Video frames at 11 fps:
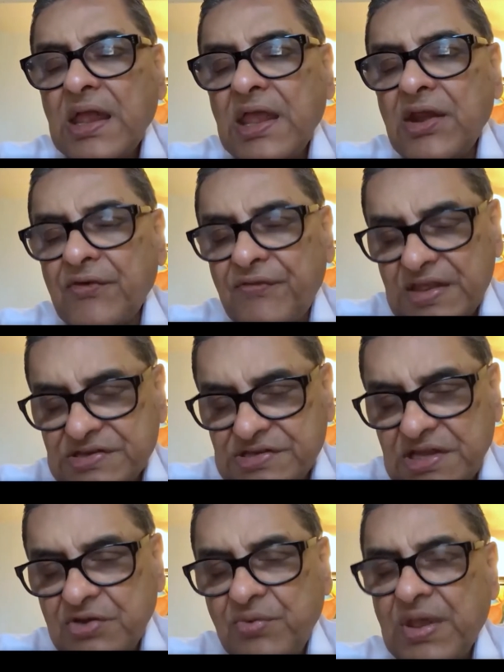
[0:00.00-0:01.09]

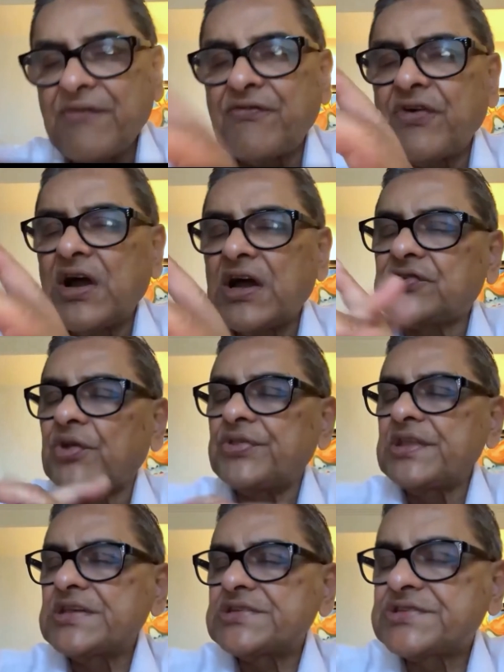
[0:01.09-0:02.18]
innovated, we have worked on
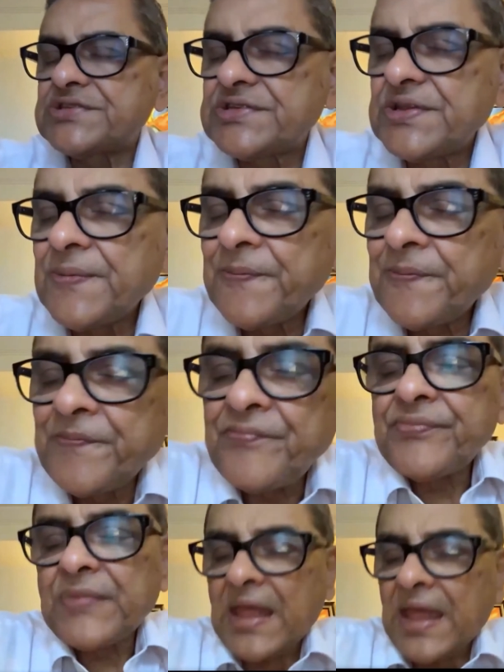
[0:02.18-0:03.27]
this,
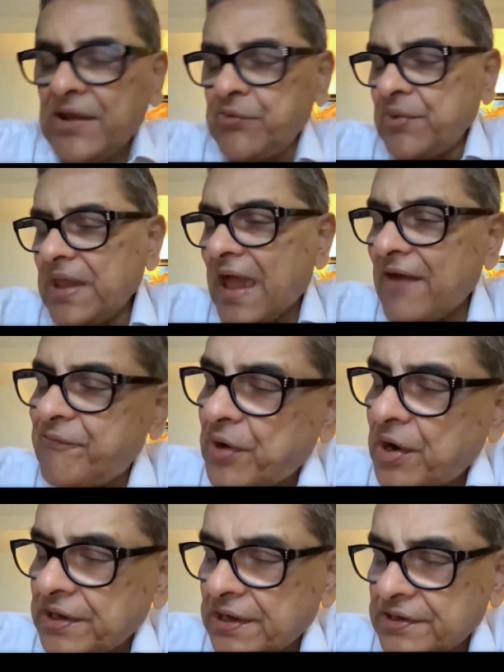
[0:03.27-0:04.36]
and we have
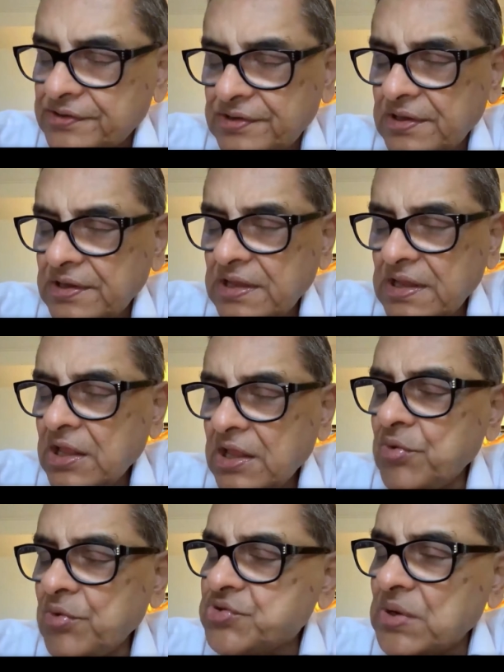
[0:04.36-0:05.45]
product
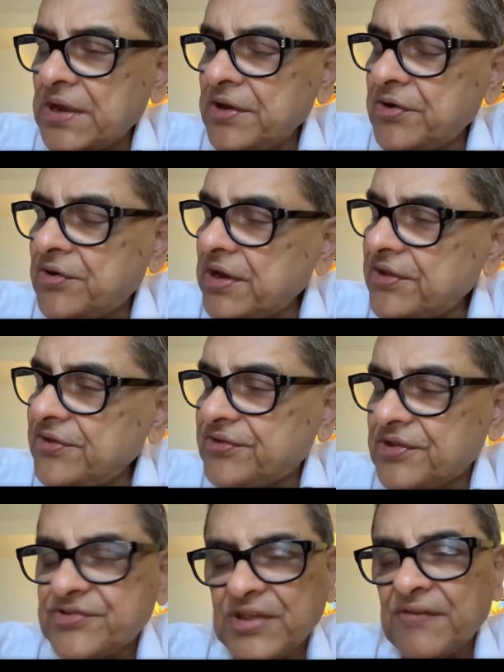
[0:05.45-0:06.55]
which will increase
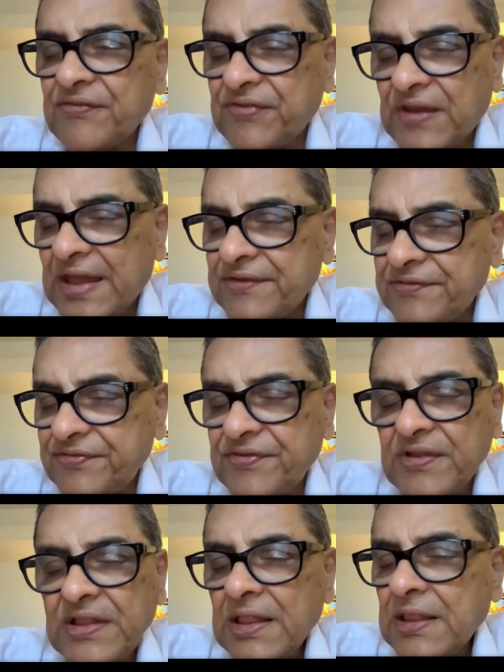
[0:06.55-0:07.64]
the shelf life
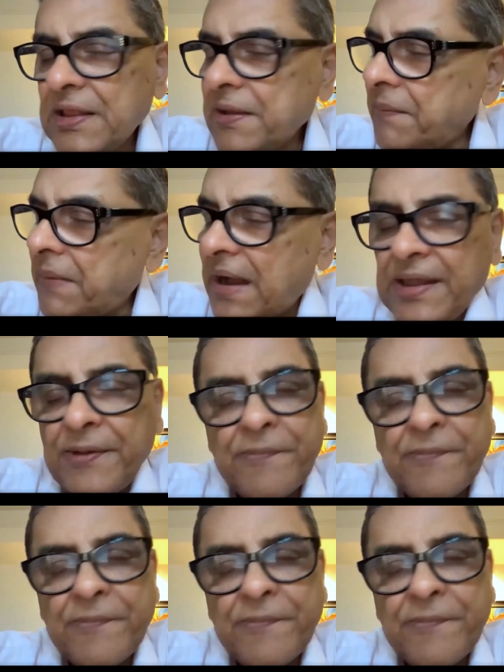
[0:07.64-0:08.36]
by